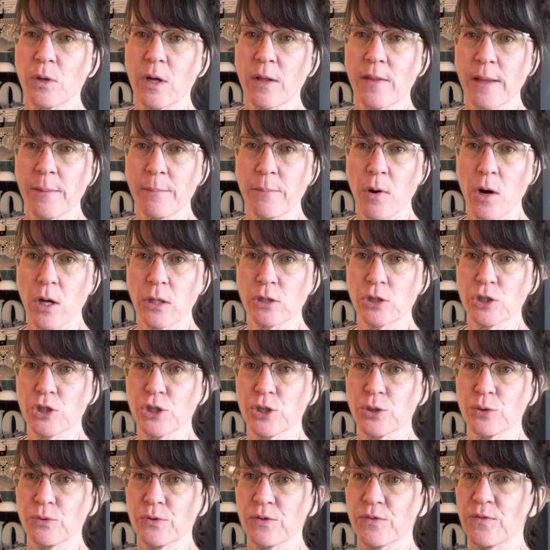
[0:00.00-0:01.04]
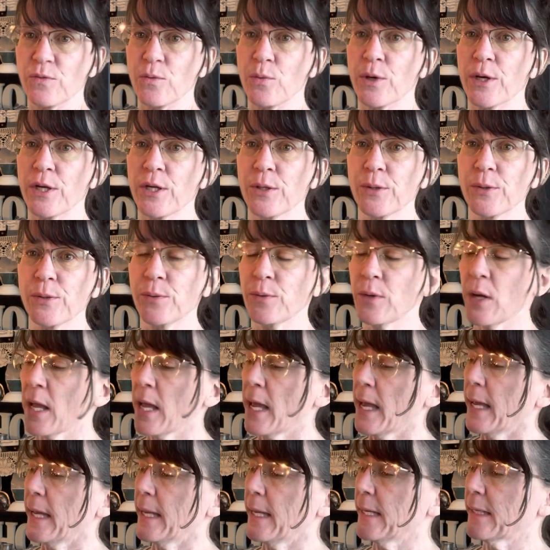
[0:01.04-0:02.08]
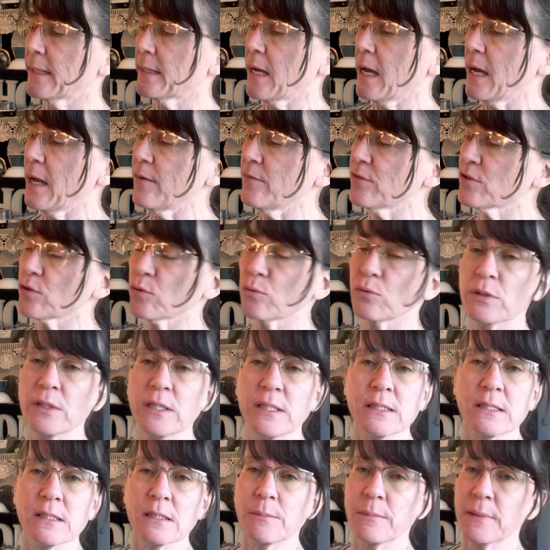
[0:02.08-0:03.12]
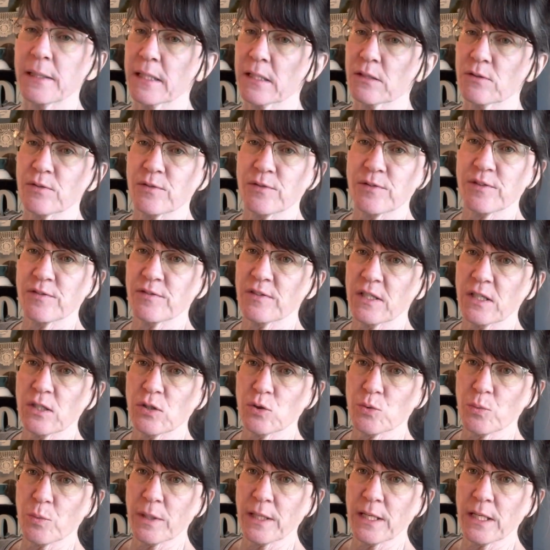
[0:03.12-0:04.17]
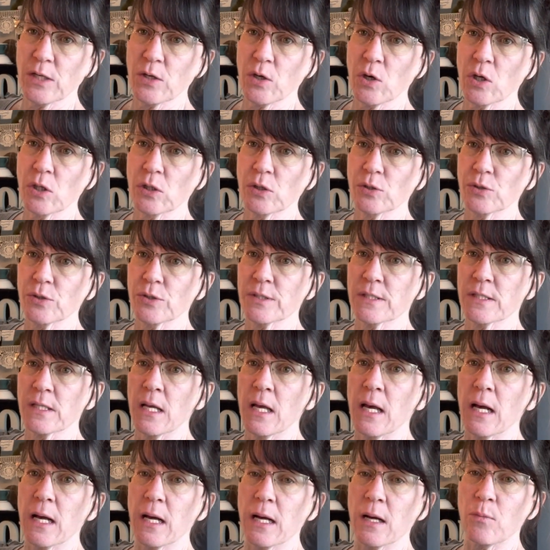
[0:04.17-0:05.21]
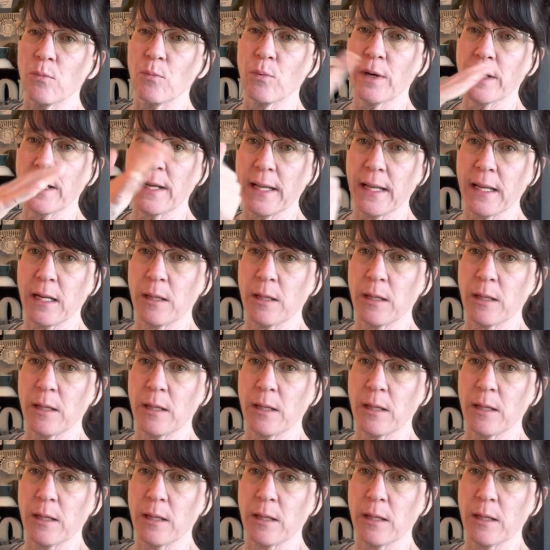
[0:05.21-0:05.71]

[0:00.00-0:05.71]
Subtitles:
they polish shoes for you. And I've sold these in the past for $15, $20 when I had a